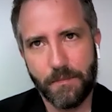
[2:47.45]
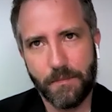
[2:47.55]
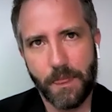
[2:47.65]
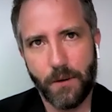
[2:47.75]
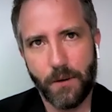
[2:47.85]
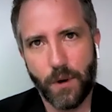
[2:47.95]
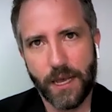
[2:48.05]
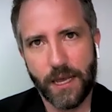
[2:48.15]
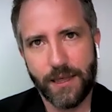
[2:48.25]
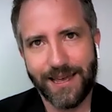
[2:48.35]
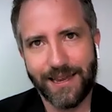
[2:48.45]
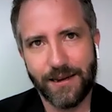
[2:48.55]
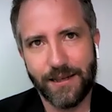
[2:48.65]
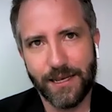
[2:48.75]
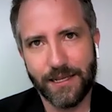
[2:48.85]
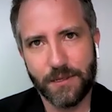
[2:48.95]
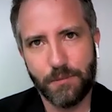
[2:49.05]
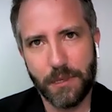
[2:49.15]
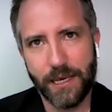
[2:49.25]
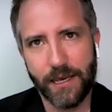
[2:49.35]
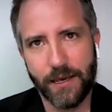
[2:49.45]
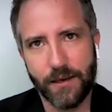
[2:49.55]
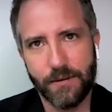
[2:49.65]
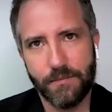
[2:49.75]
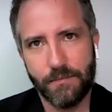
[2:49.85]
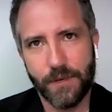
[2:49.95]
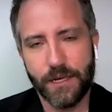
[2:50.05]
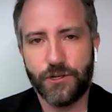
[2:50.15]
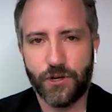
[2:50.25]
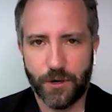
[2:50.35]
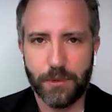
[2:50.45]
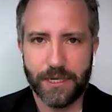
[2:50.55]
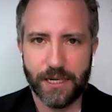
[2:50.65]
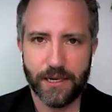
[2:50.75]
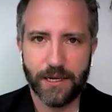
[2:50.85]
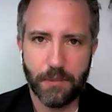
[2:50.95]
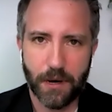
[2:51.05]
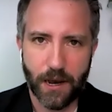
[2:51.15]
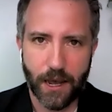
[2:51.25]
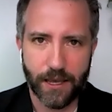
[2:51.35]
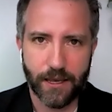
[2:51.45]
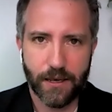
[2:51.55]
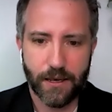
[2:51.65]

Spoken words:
the way that it's being interpreted by